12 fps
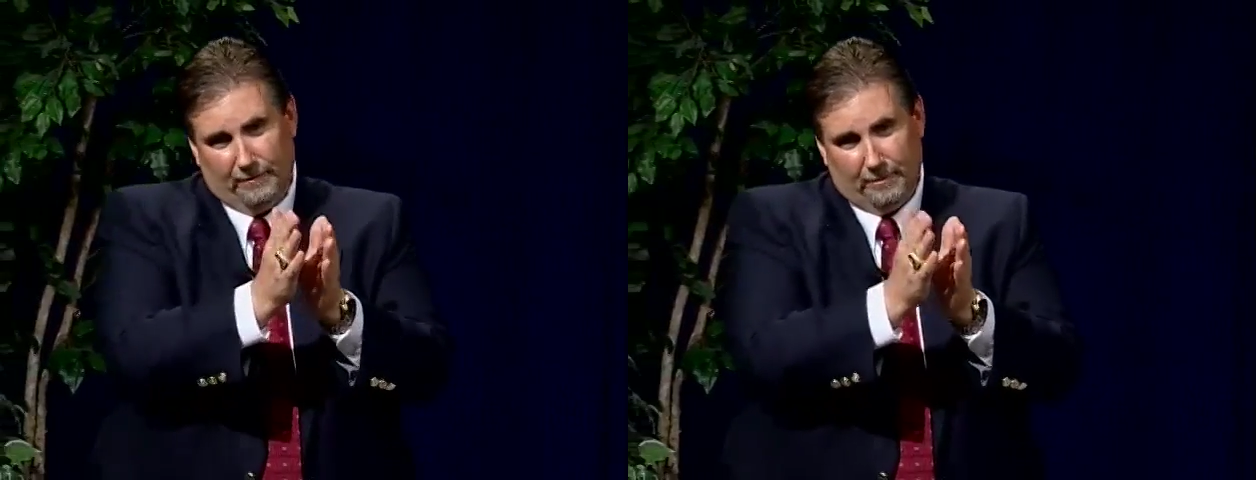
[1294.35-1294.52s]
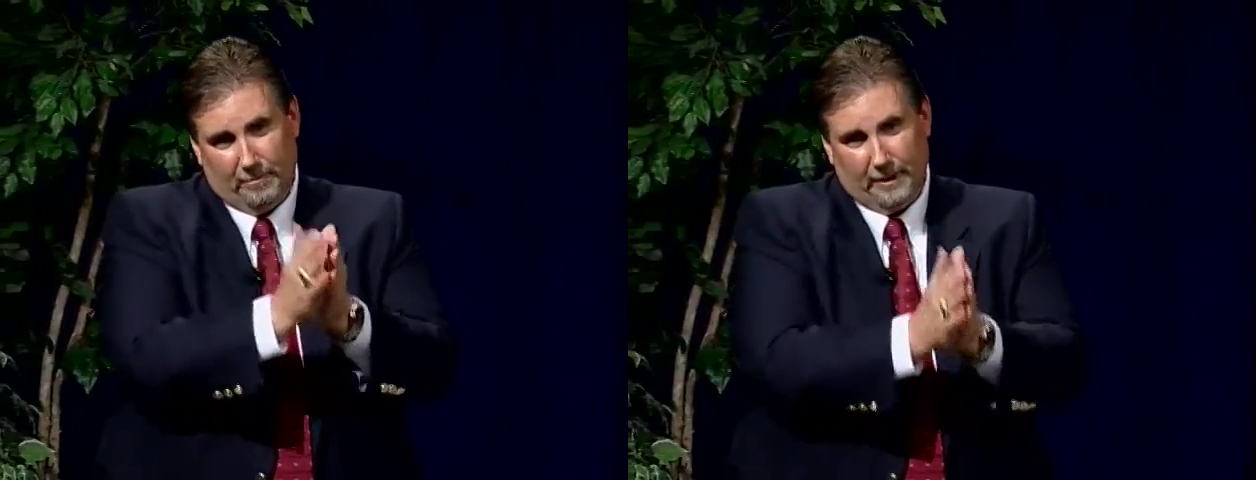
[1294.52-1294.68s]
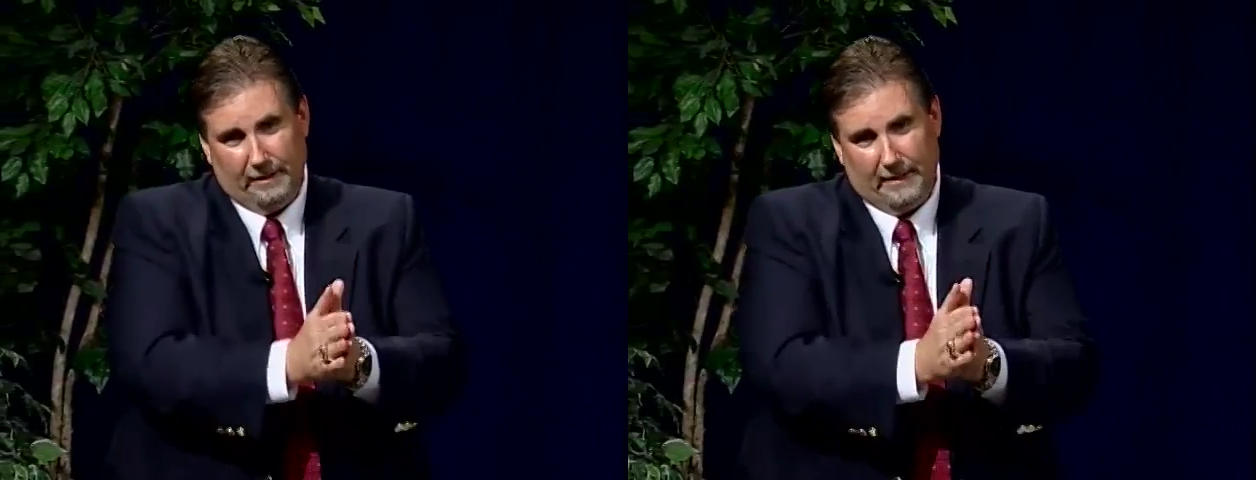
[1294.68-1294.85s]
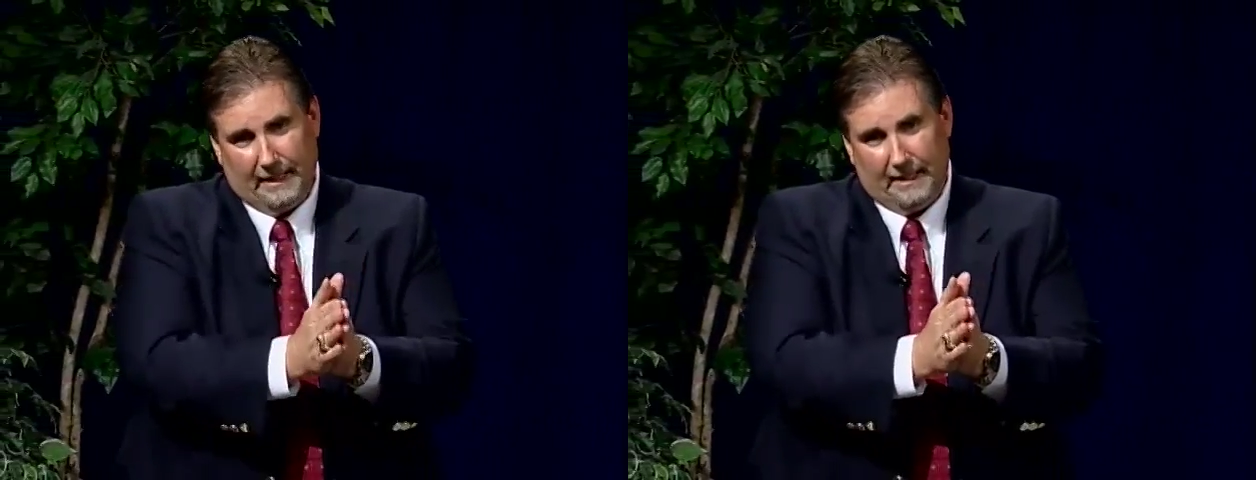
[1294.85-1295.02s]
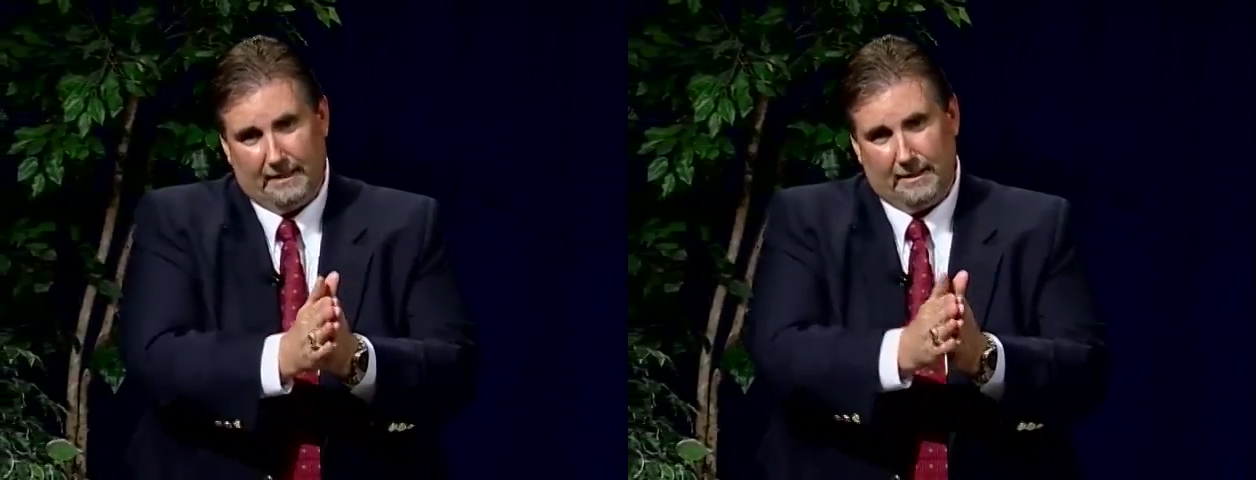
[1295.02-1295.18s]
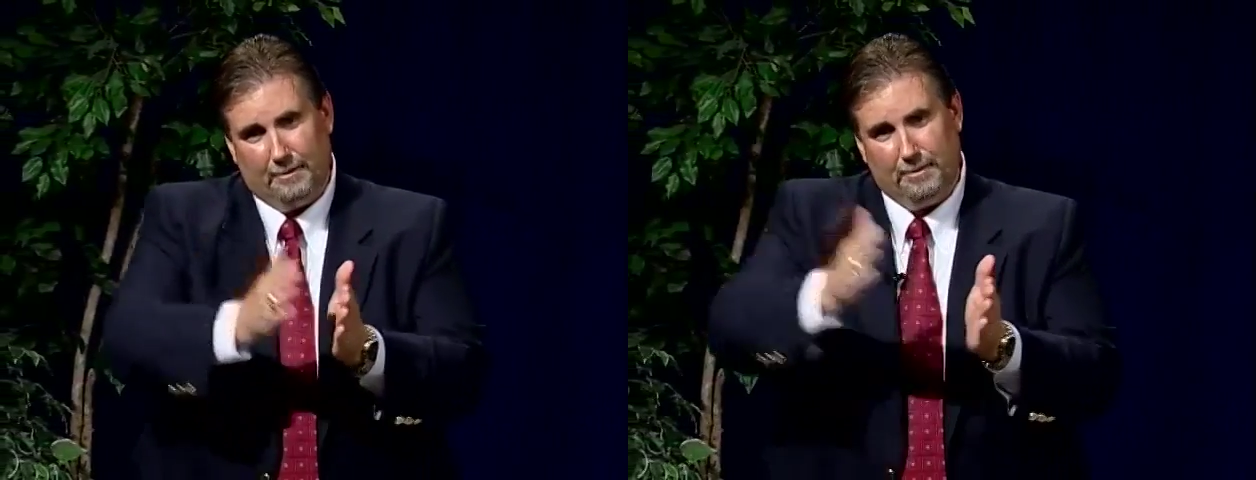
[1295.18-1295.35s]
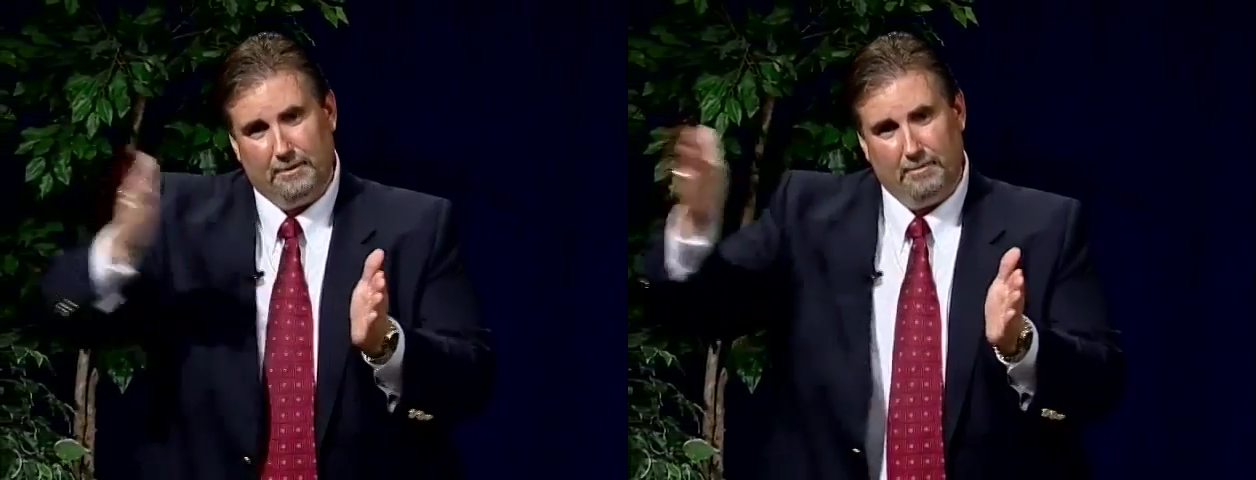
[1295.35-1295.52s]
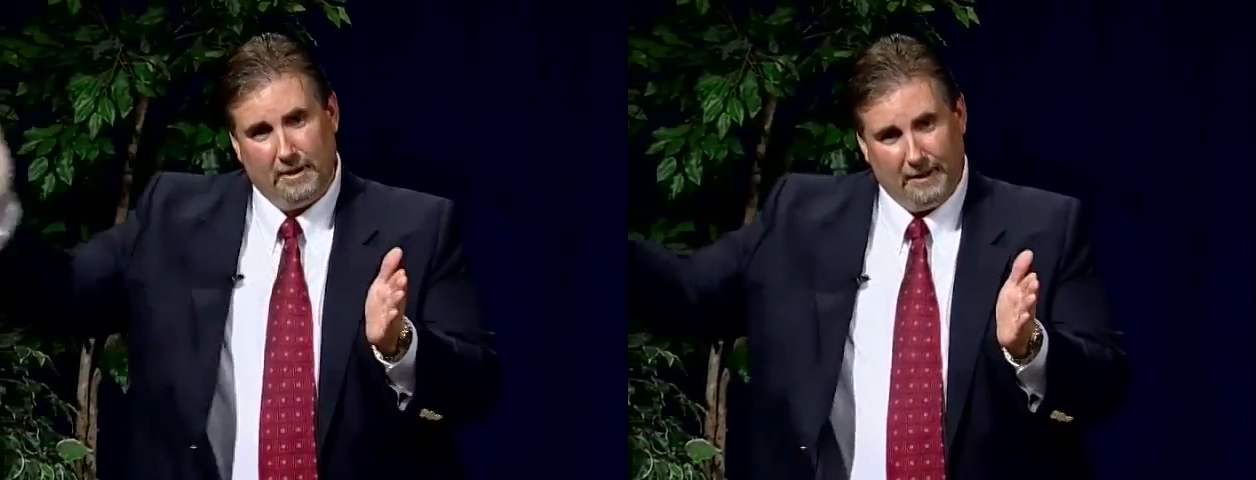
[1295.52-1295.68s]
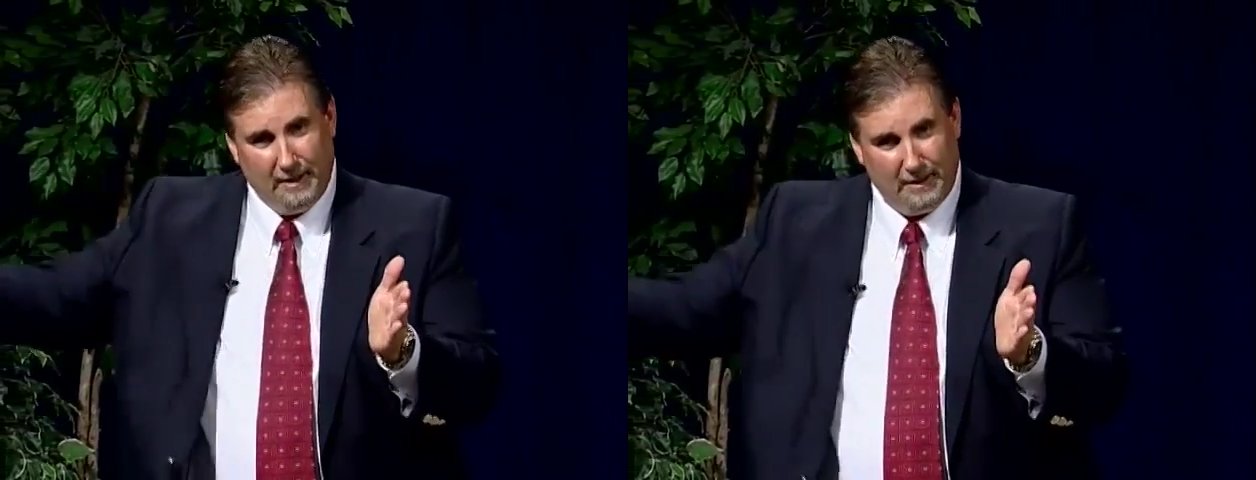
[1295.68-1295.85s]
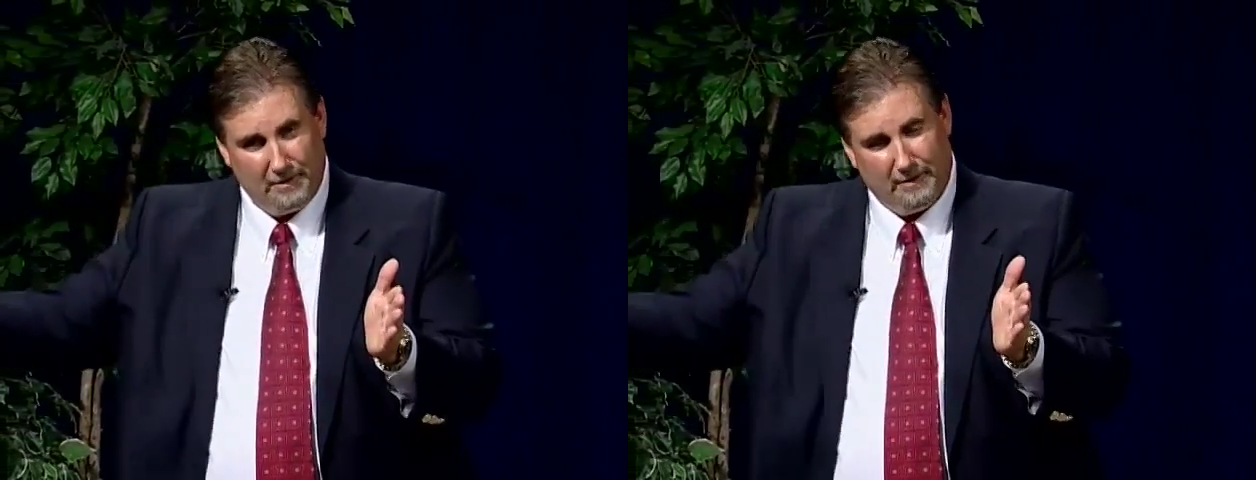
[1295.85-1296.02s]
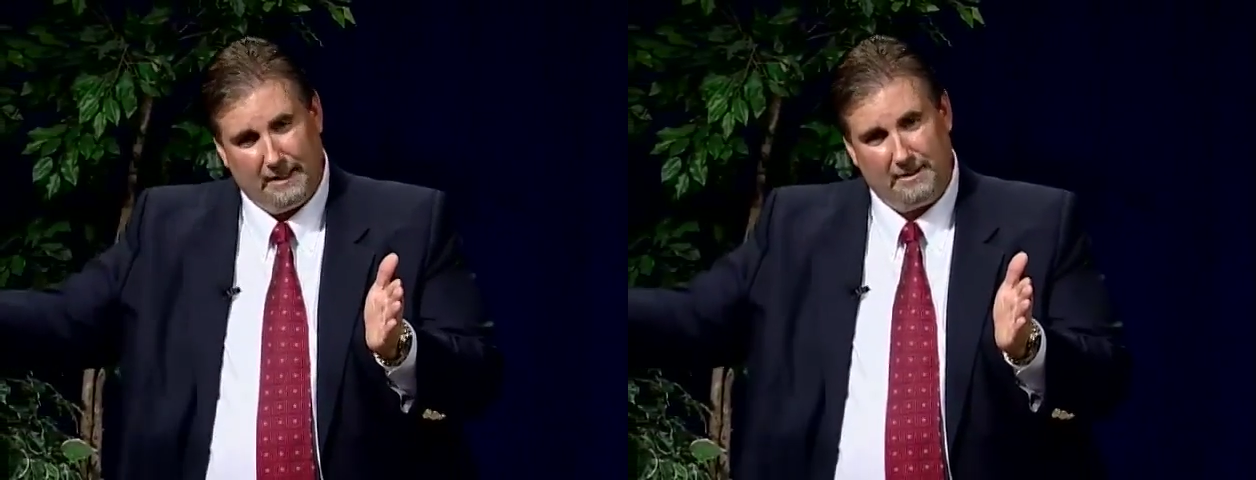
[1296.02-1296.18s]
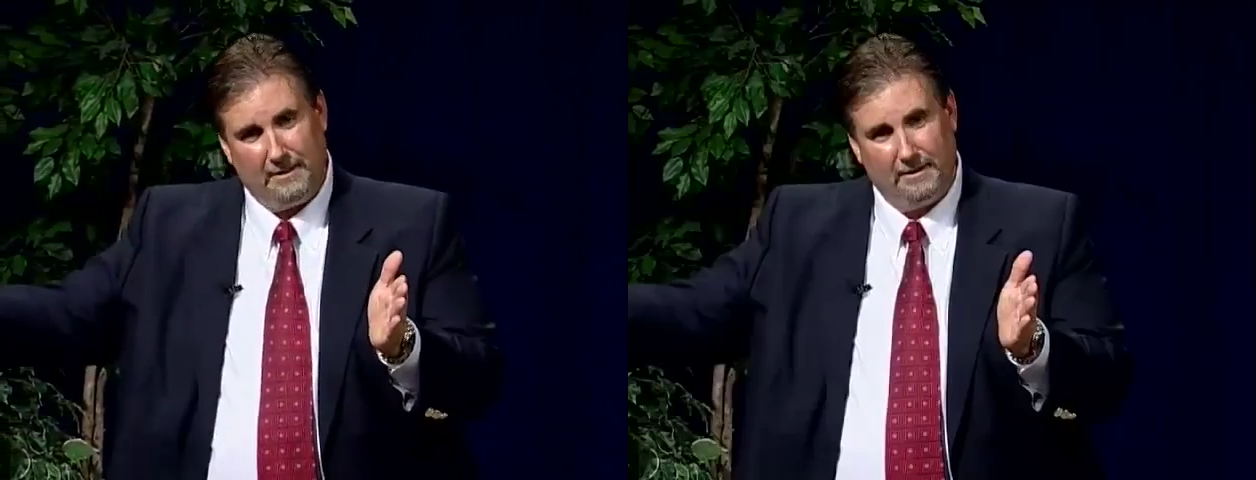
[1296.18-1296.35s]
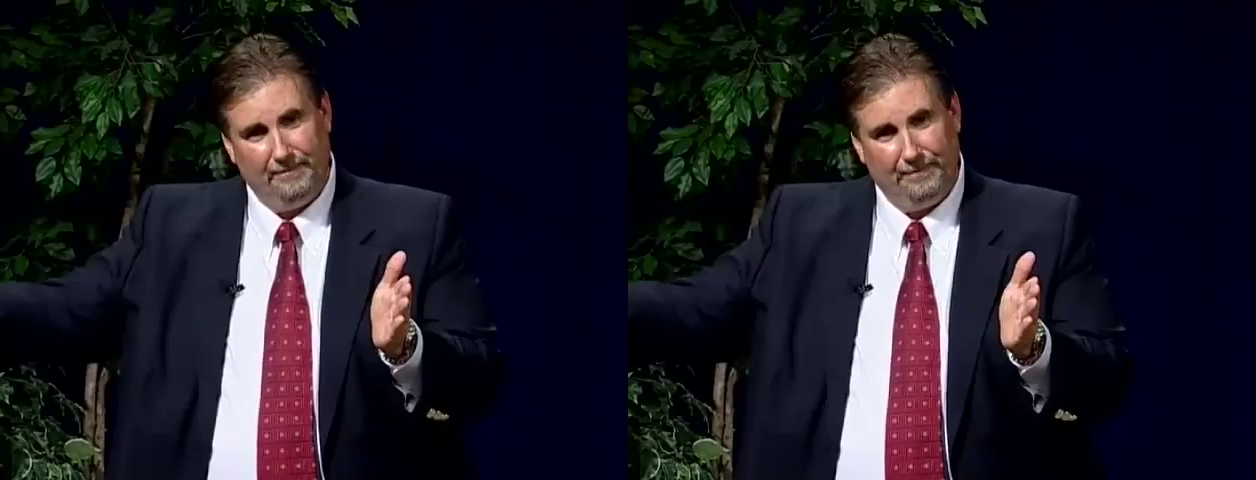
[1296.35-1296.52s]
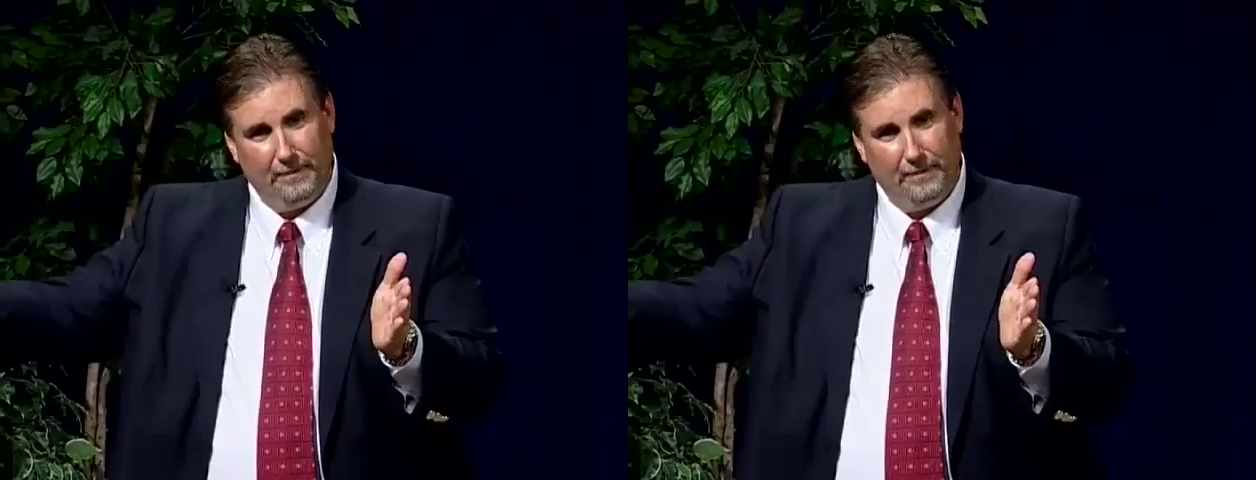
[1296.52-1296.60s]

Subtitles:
from where you're at up to marketing director